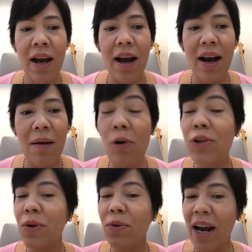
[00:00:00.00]
Uh,
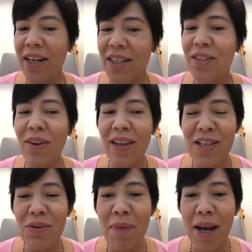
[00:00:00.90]
also, Raj Sisodia
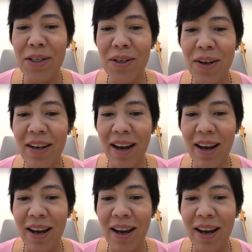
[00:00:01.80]
as you mentioned,